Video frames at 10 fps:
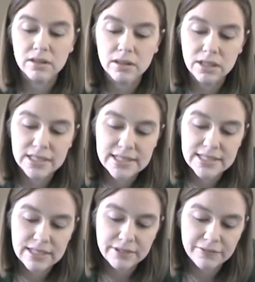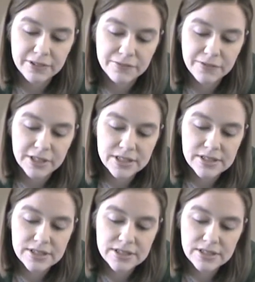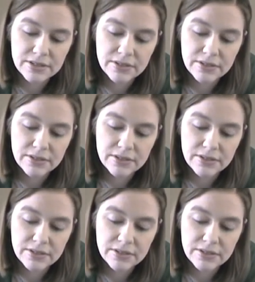Let's see if it fits.